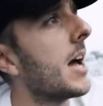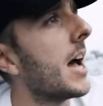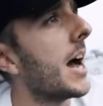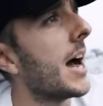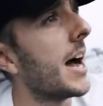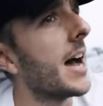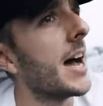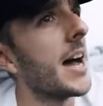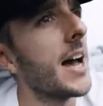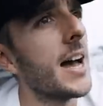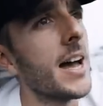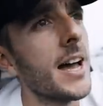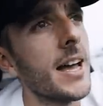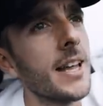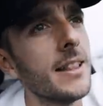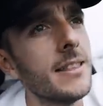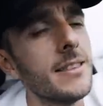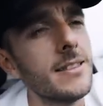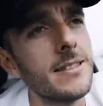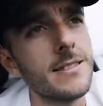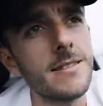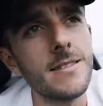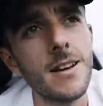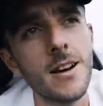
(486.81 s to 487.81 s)

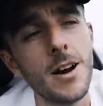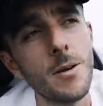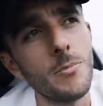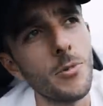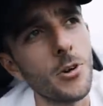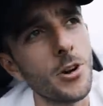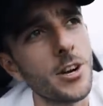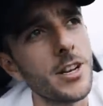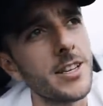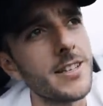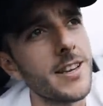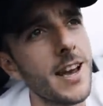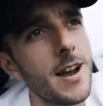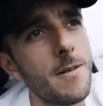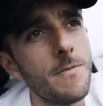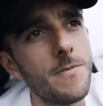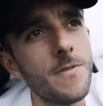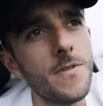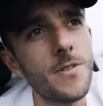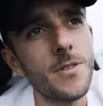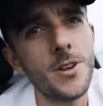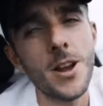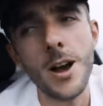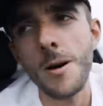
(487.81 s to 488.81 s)
and I'm not gonna say
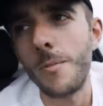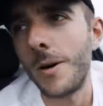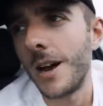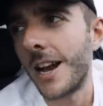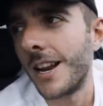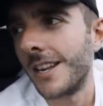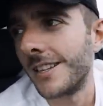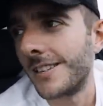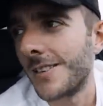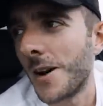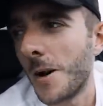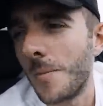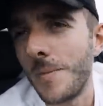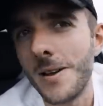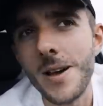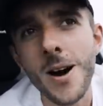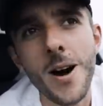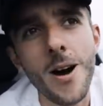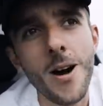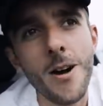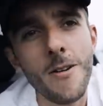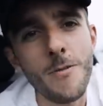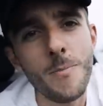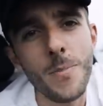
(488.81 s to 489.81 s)
I've cut my edit time in
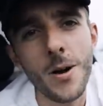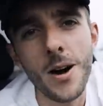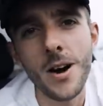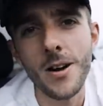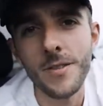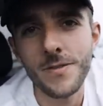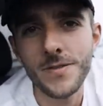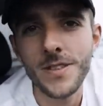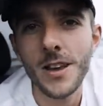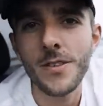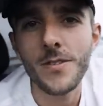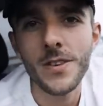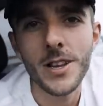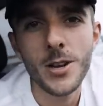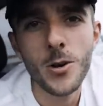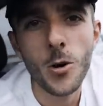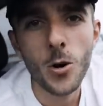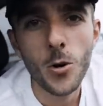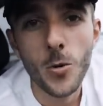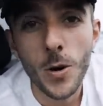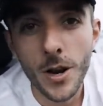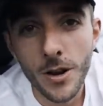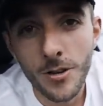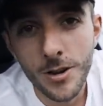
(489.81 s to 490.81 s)
half, but I've definitely
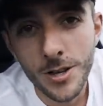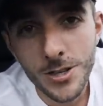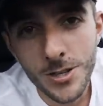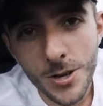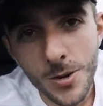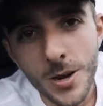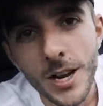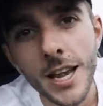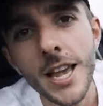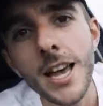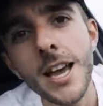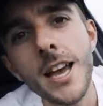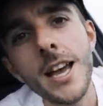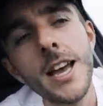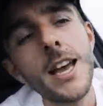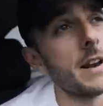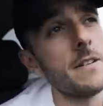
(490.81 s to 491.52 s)
got quicker at doing it.